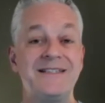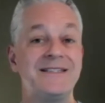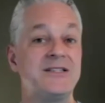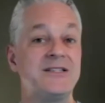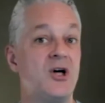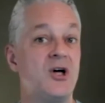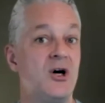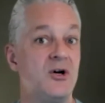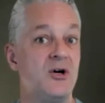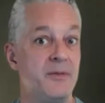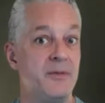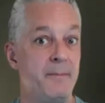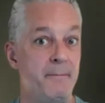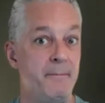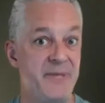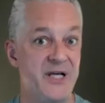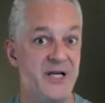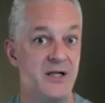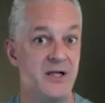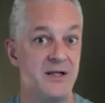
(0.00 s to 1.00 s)
it's called a
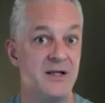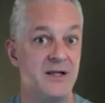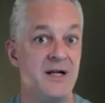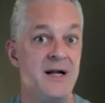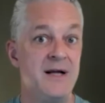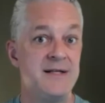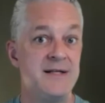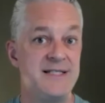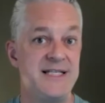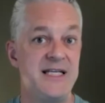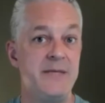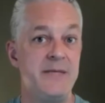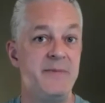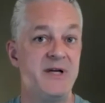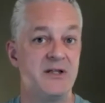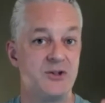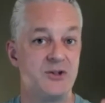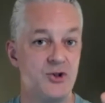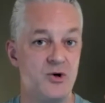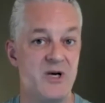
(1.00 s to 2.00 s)
bill,
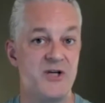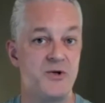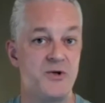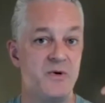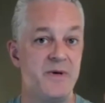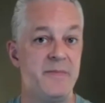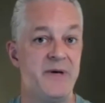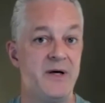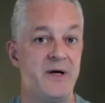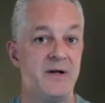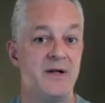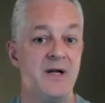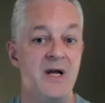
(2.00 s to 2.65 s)
T-bill, Treasury bill.